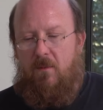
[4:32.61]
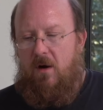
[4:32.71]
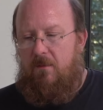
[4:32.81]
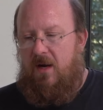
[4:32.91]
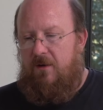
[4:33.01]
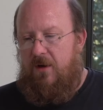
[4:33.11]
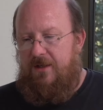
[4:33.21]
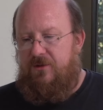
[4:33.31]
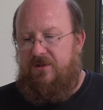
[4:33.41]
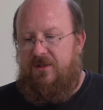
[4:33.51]
mock
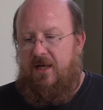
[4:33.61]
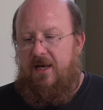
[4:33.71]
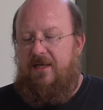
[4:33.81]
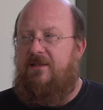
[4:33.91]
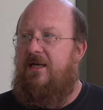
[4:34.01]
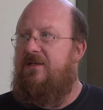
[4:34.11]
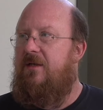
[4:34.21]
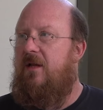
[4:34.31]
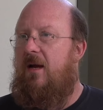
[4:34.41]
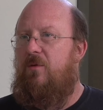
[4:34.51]
migrations, and test
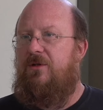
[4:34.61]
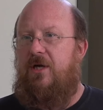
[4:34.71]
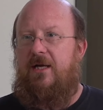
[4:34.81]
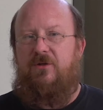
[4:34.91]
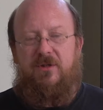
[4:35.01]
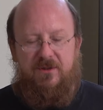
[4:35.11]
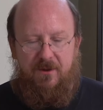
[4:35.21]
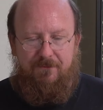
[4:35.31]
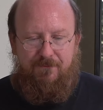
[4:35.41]
elaborate changes.